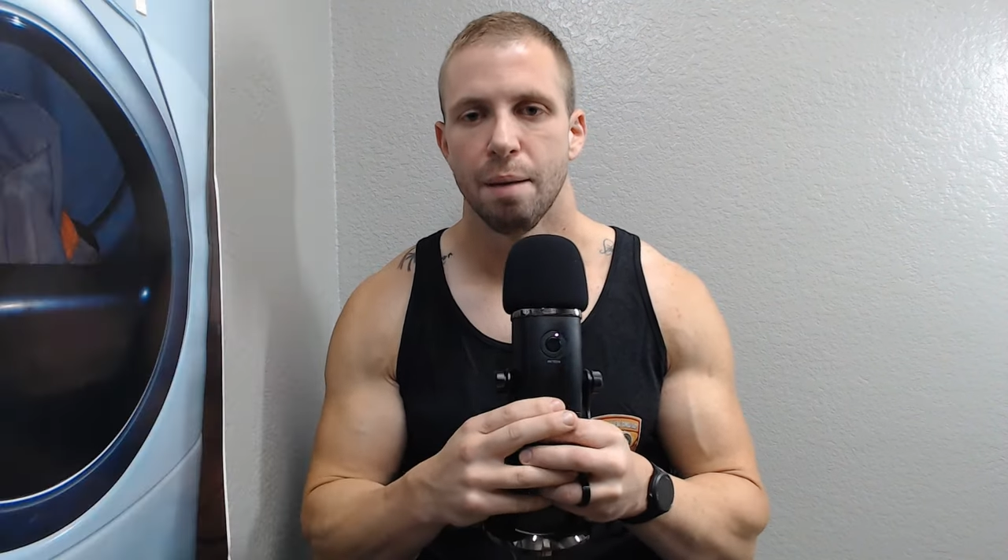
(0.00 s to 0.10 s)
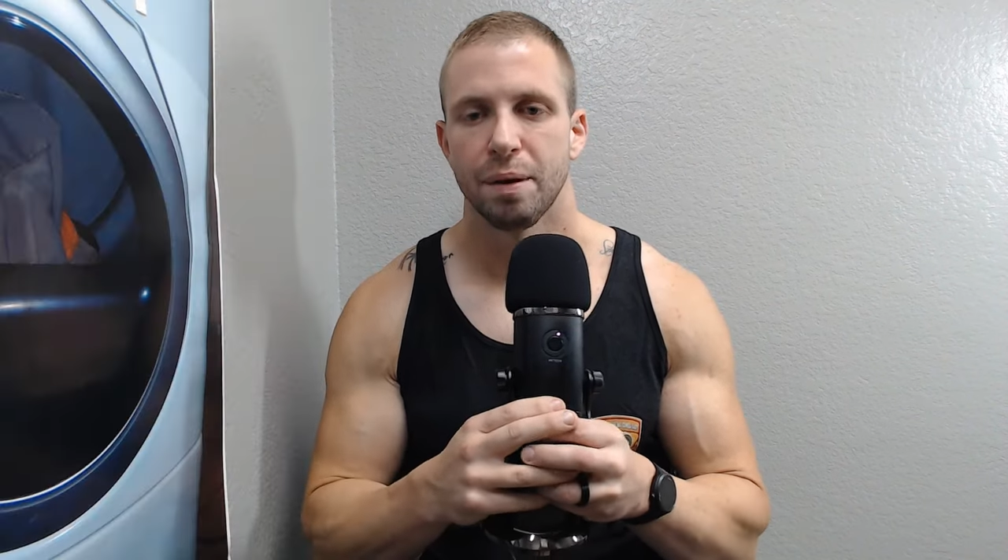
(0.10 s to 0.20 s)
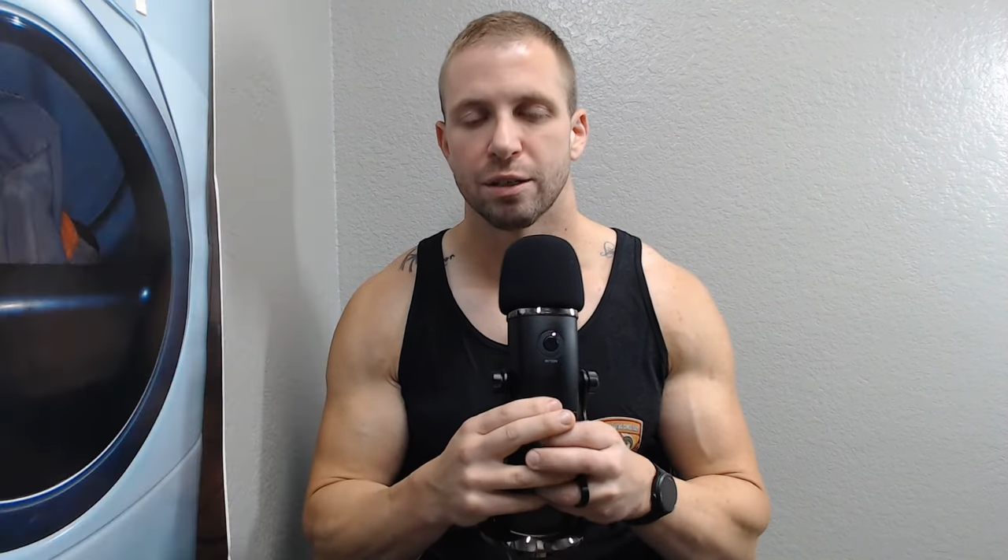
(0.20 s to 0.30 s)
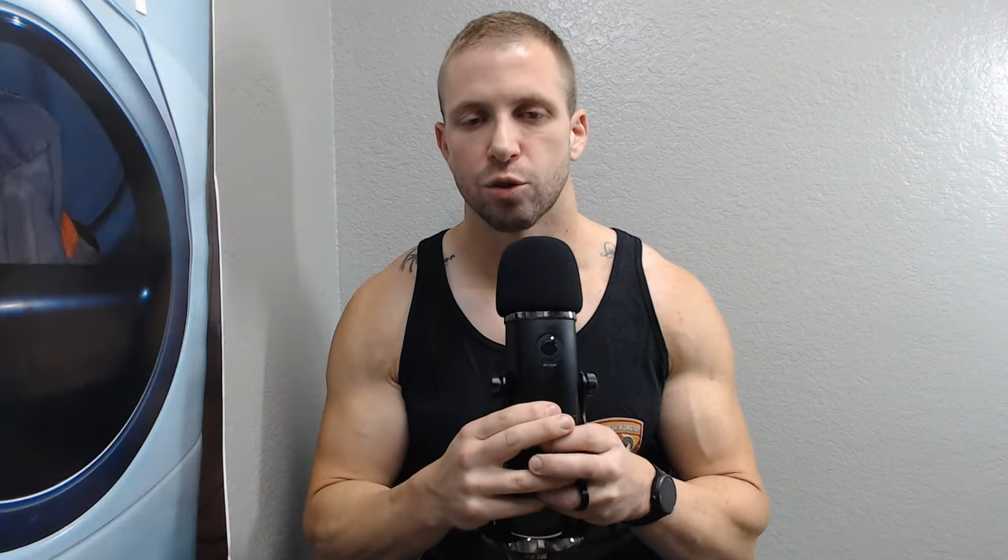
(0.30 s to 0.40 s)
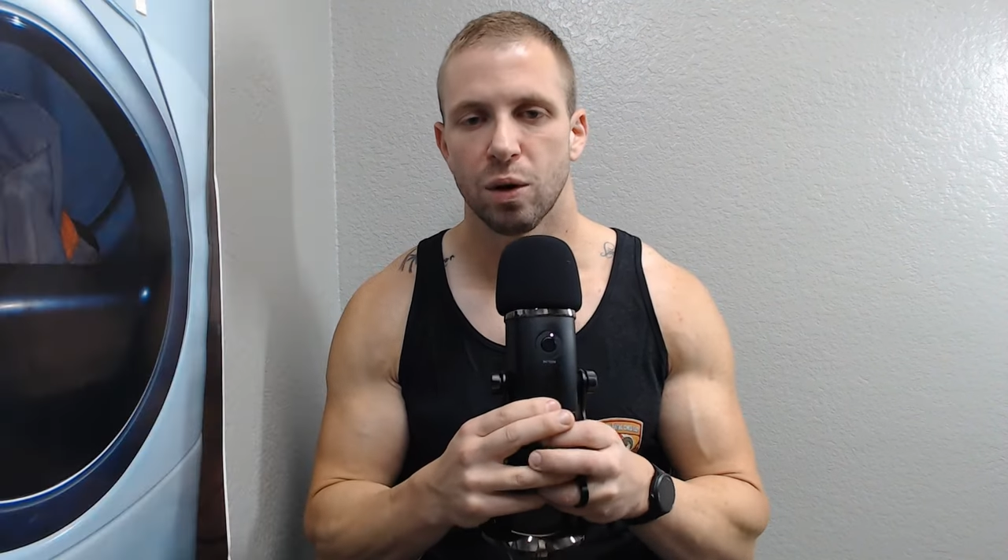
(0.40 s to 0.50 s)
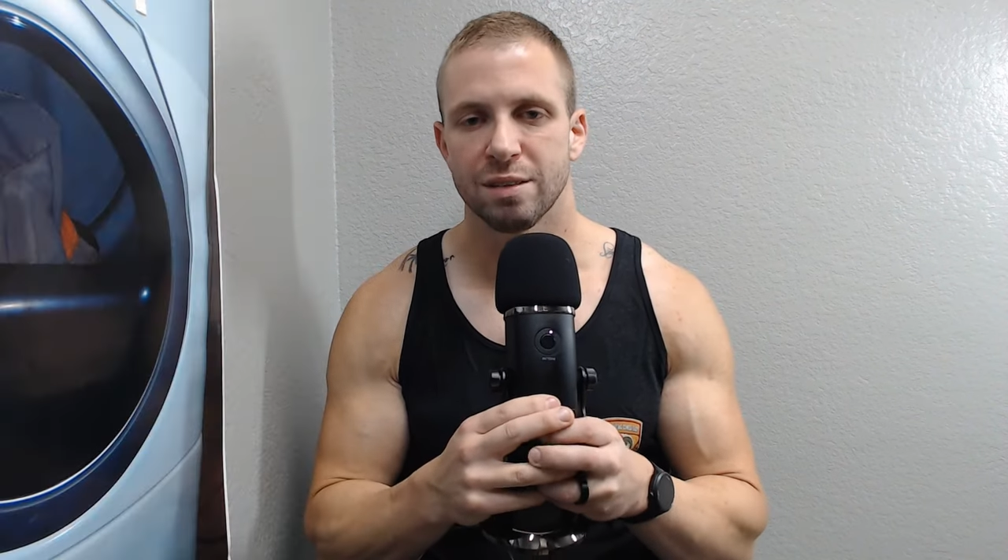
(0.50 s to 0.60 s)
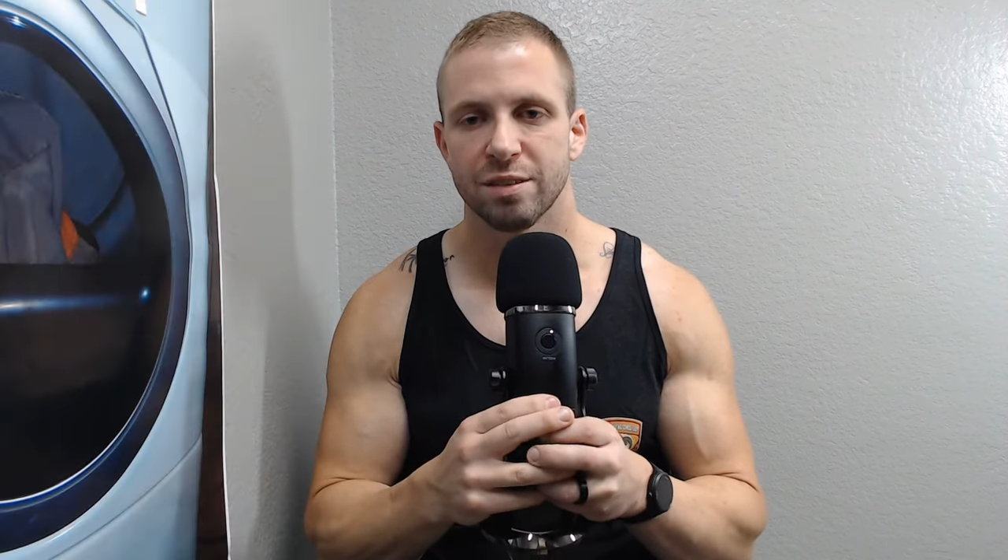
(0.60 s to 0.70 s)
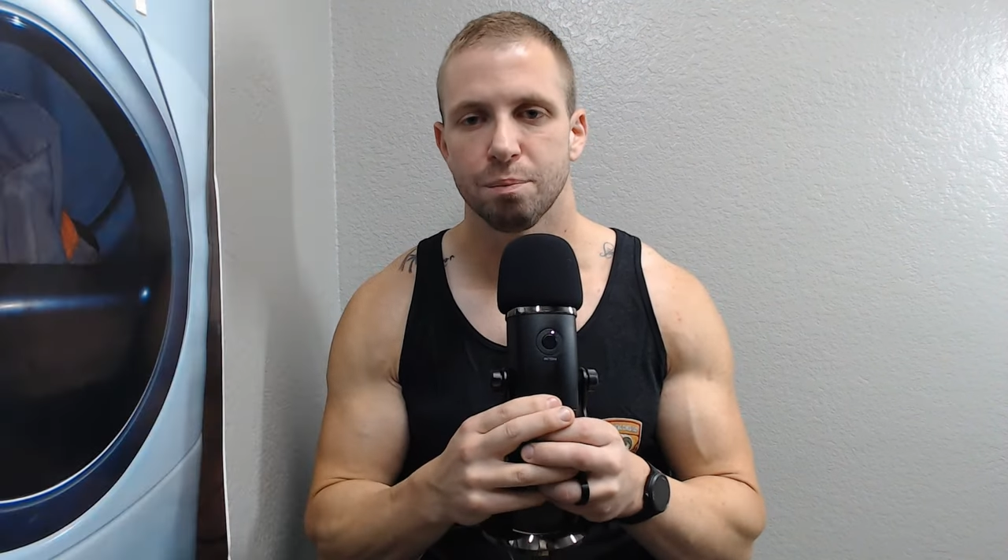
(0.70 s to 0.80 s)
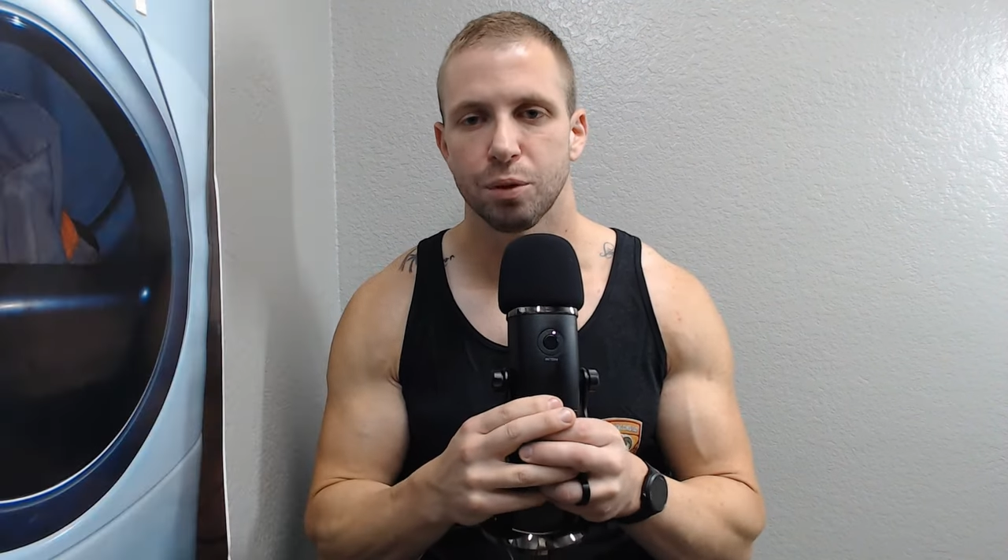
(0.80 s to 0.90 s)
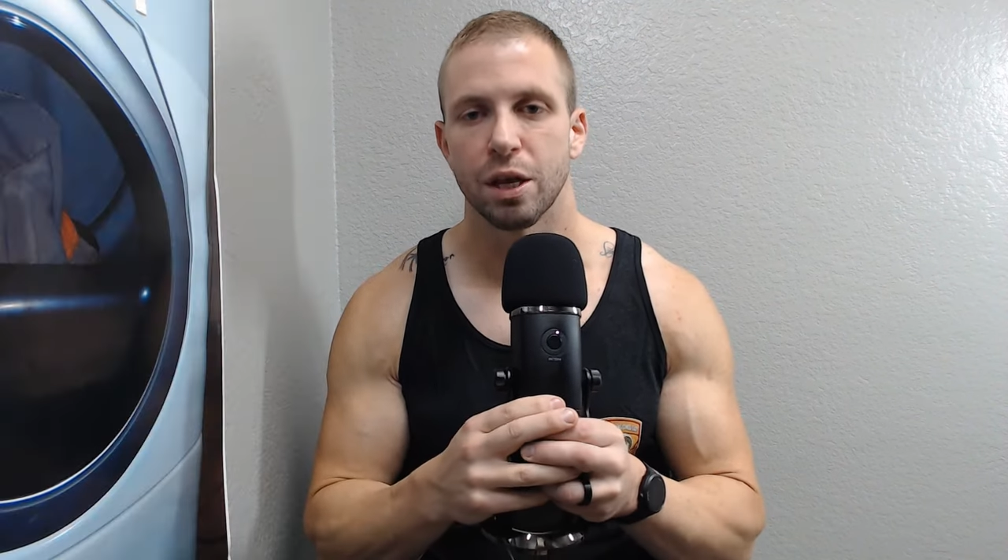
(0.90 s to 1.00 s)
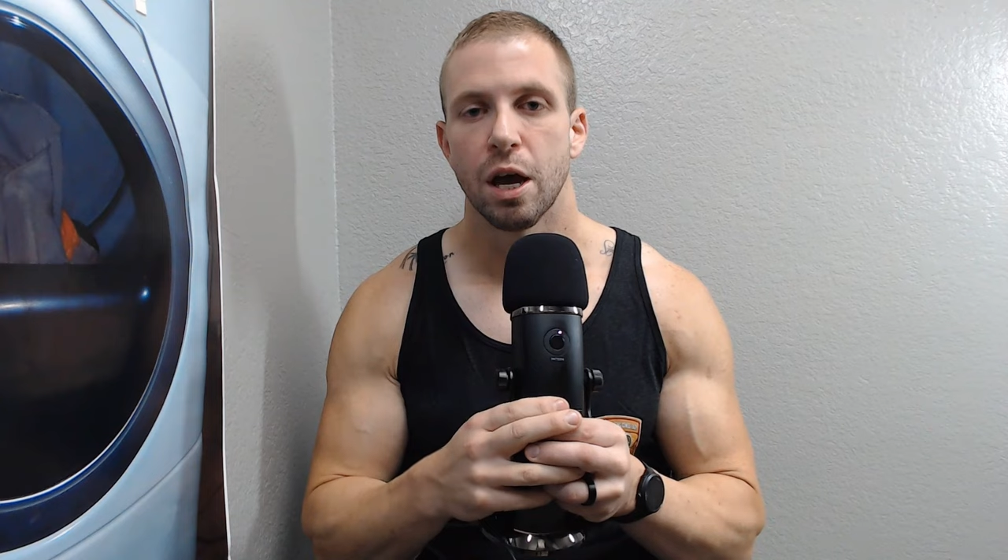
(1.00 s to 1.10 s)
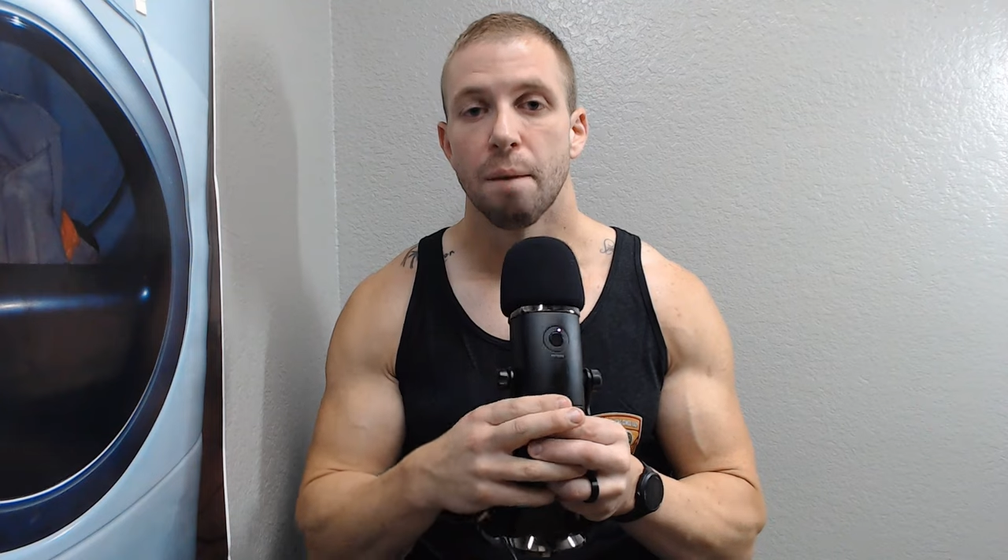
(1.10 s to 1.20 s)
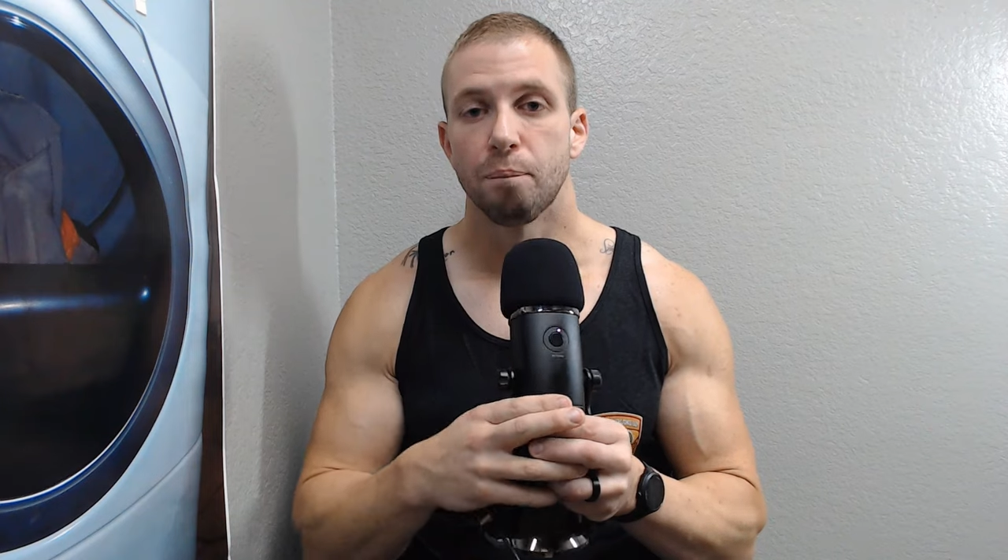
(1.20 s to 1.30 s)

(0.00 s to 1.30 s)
because quite simply,